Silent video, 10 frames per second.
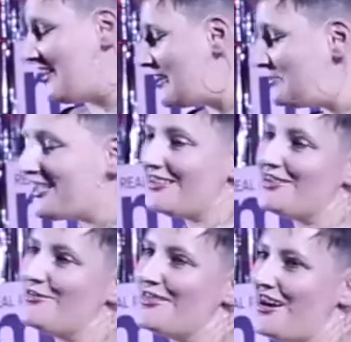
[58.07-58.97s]
And I'm
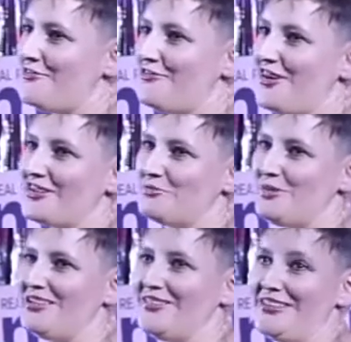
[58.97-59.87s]
telling you, that fox
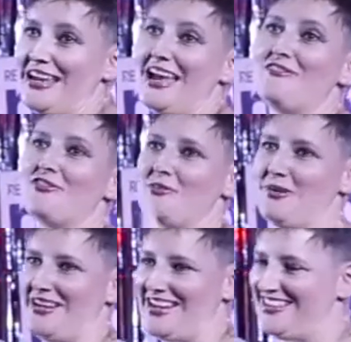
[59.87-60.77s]
beat out
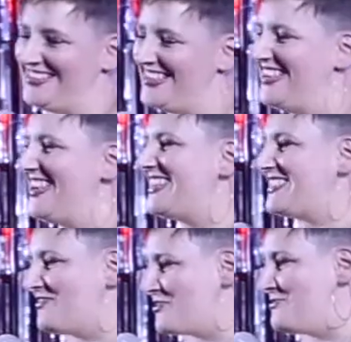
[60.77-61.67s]
everybody
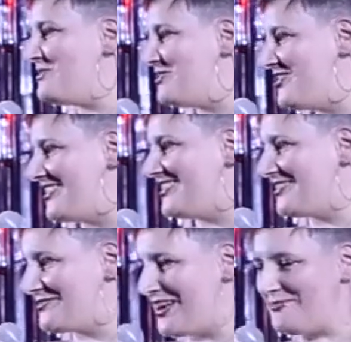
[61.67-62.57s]
except for maybe
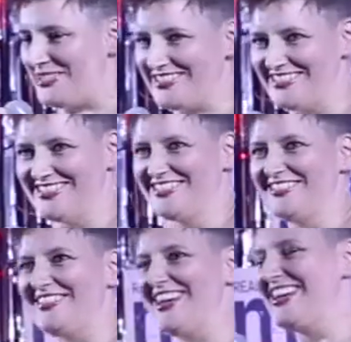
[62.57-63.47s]
Jessica
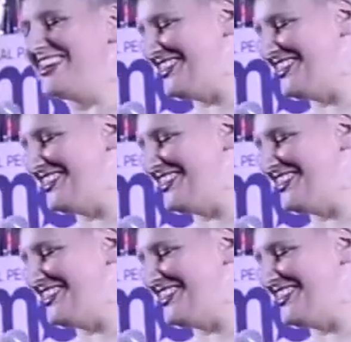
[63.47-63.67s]
Rabbit.